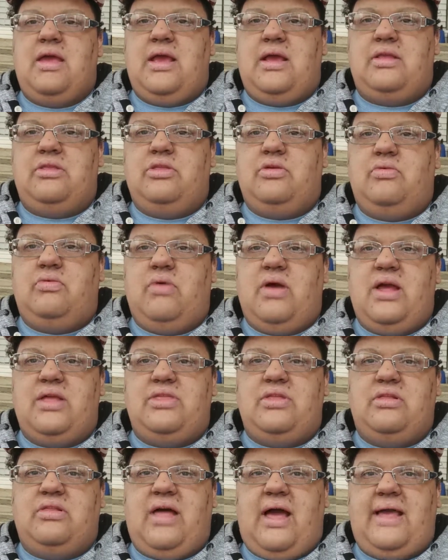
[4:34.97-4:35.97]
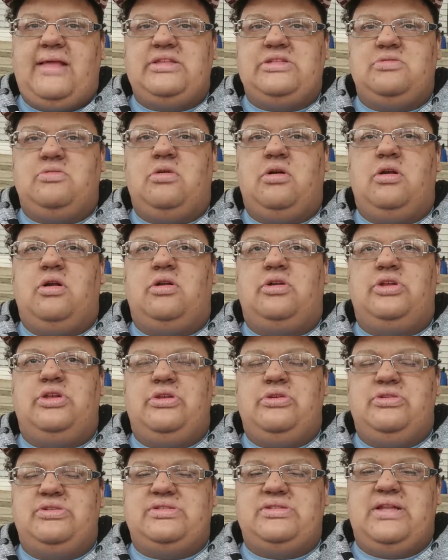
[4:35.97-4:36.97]
and the way the lights were
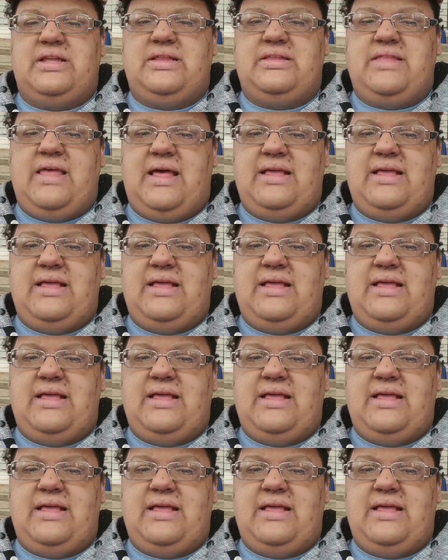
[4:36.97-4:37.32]
used in